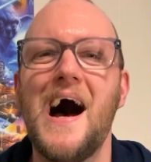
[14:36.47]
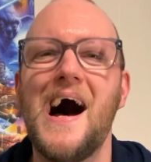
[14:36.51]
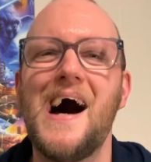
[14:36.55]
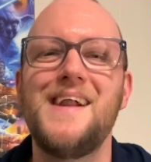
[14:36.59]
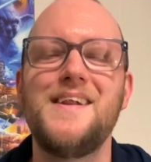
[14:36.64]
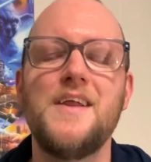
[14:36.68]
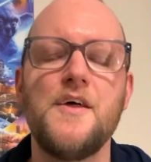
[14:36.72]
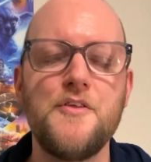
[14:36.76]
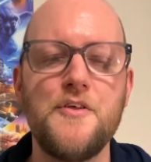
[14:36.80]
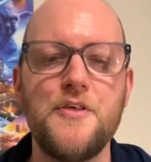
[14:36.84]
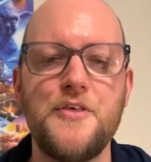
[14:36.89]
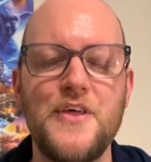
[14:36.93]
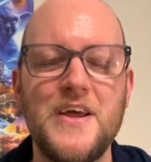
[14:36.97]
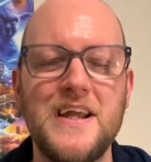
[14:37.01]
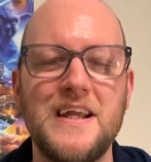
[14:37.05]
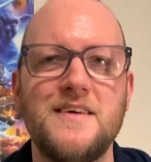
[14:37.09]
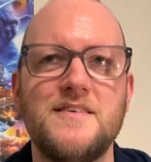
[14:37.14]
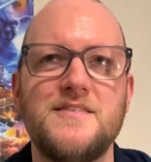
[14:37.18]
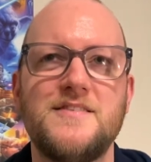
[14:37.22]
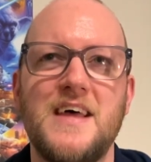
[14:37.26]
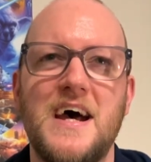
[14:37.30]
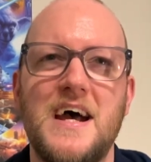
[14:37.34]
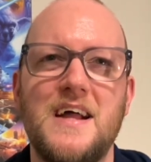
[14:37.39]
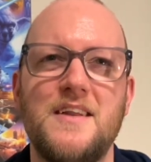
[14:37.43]
Another thing
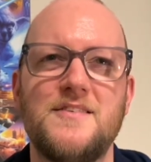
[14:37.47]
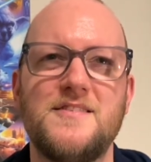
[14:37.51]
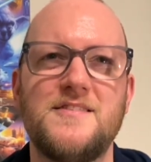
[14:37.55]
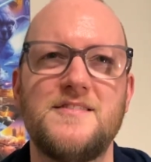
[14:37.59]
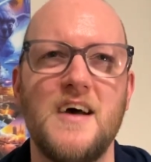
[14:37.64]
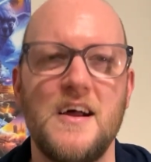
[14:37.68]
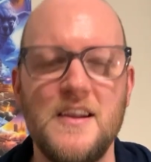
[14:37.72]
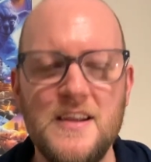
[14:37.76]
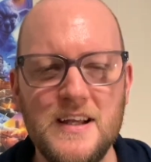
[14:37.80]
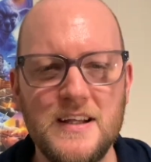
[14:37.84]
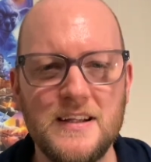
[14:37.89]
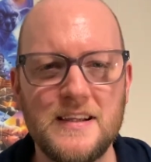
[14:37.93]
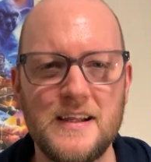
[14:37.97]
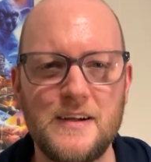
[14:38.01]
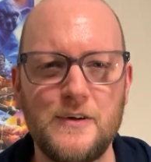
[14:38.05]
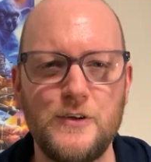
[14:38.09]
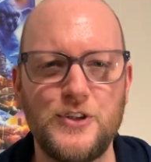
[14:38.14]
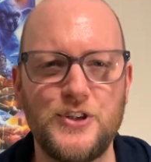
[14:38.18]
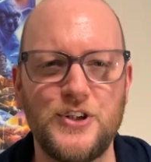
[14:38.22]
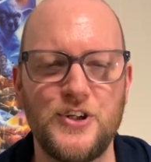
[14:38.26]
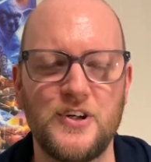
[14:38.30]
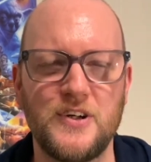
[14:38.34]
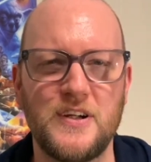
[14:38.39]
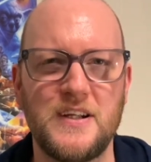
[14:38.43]
is that studying
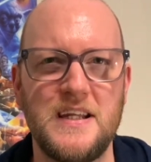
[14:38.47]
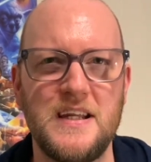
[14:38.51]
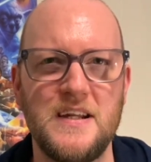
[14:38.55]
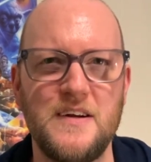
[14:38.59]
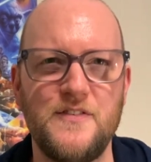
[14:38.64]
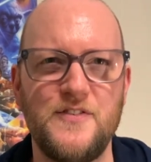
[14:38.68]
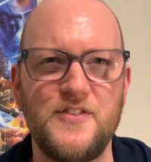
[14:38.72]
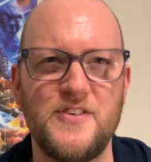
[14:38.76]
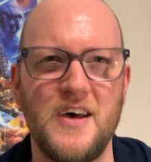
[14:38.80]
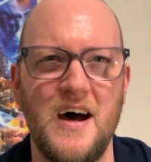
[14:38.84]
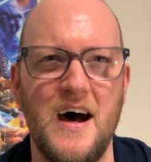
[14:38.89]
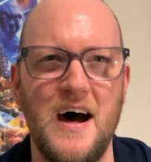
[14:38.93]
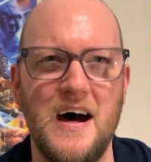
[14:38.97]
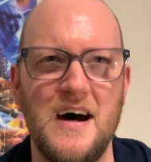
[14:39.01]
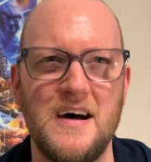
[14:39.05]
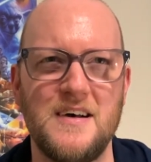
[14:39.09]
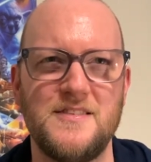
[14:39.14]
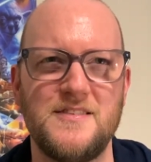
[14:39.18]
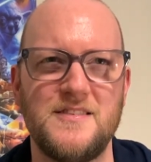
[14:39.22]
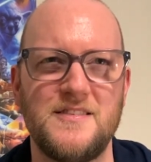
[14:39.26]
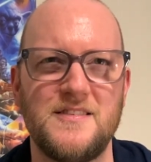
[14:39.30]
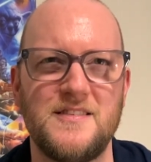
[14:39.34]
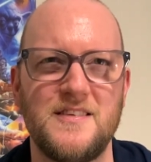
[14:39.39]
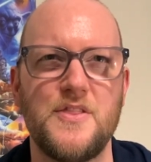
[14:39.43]
literature gives
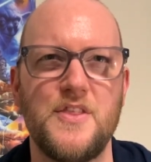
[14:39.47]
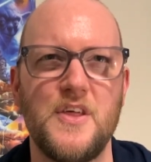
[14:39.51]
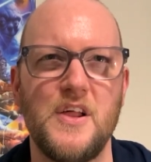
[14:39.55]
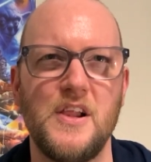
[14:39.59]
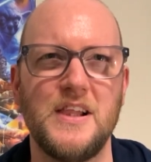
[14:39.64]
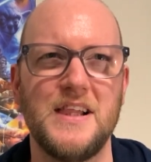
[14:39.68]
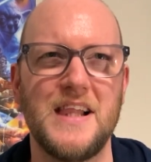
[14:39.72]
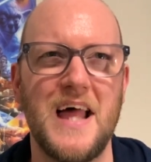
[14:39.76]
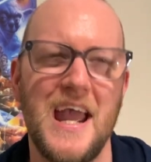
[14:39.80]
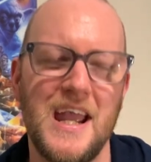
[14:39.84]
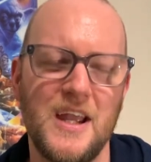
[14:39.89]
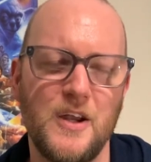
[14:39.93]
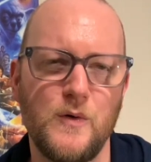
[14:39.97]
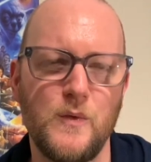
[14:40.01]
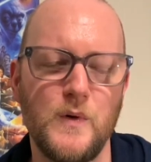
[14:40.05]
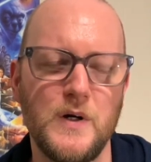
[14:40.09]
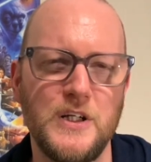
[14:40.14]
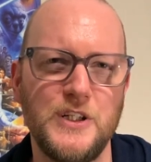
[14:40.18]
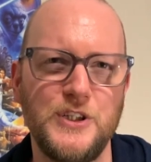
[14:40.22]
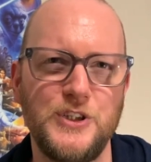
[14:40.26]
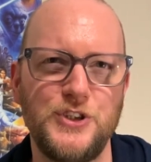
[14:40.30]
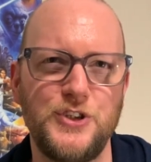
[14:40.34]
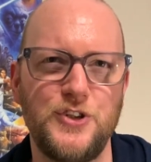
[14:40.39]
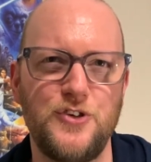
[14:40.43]
us the
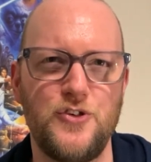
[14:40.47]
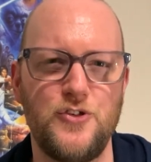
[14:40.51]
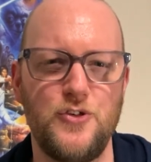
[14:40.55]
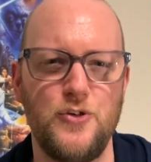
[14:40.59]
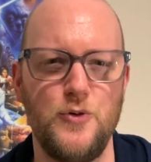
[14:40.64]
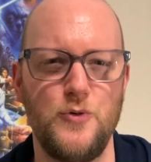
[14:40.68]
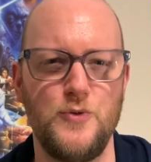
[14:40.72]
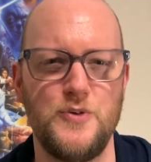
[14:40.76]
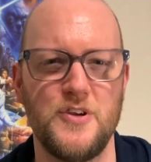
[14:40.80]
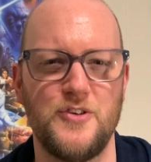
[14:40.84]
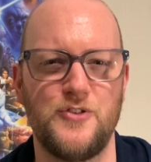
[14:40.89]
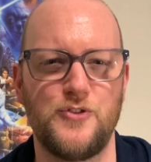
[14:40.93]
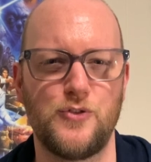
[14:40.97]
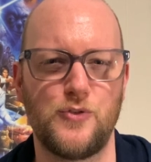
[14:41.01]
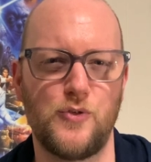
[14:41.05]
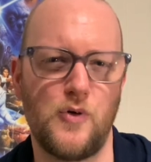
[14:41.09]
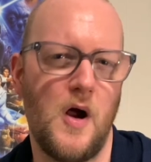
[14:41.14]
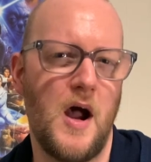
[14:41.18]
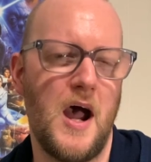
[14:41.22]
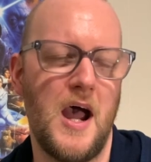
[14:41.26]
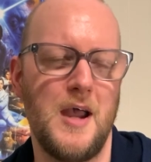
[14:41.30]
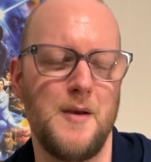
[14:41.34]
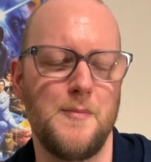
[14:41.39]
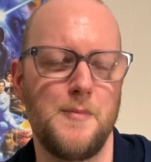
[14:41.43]
language to
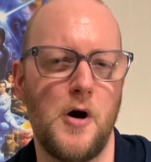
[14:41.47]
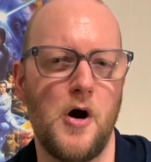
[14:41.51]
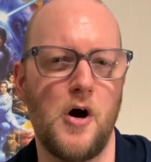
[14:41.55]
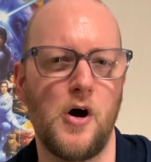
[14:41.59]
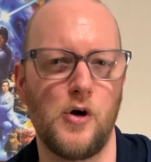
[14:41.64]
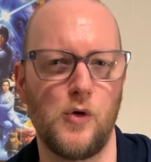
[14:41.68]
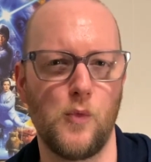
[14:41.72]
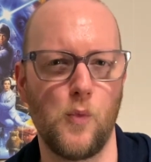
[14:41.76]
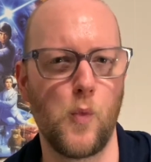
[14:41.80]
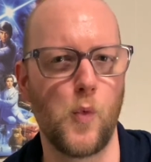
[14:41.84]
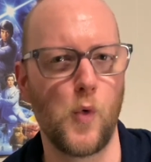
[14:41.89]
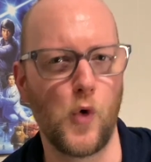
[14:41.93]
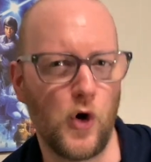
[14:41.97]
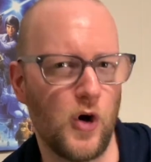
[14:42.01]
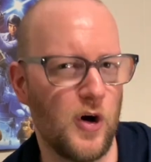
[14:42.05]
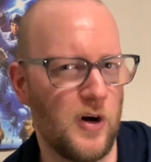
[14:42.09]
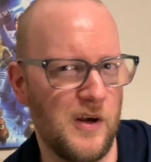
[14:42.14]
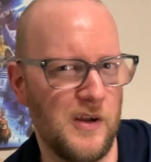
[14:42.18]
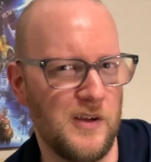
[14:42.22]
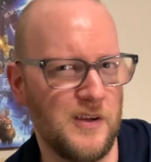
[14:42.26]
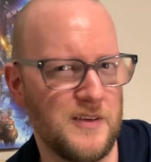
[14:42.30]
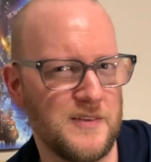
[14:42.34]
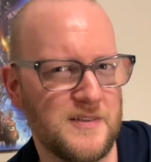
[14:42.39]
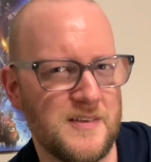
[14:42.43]
describe our
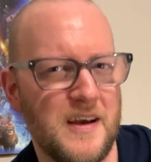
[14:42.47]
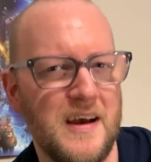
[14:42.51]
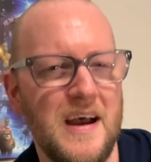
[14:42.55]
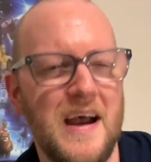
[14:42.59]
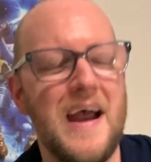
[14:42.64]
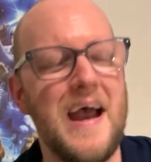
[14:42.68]
world.